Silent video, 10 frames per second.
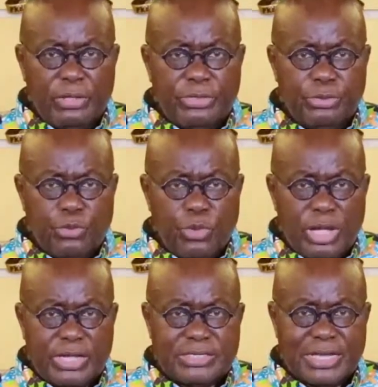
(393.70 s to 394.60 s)
health
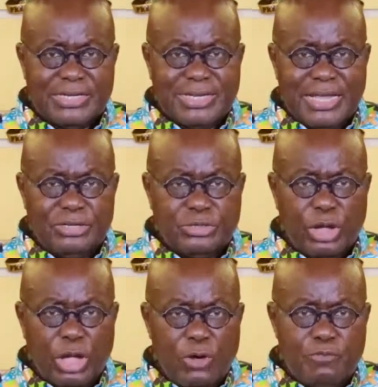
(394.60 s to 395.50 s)
workers attend
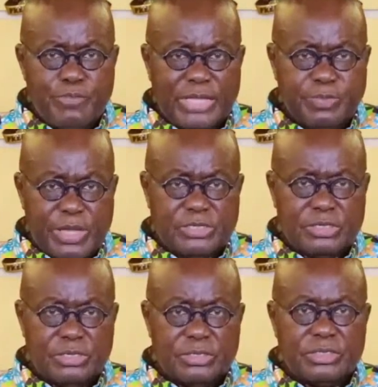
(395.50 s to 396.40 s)
to home-based
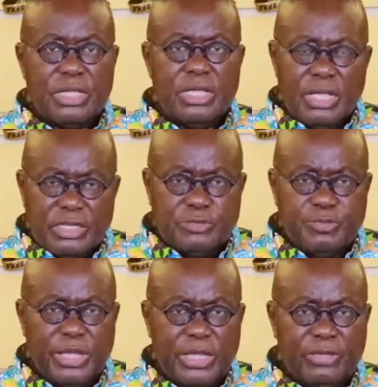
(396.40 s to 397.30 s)
patients is
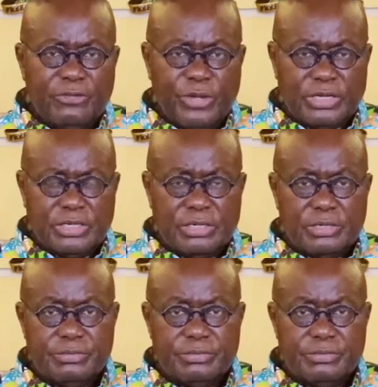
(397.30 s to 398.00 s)
being effected.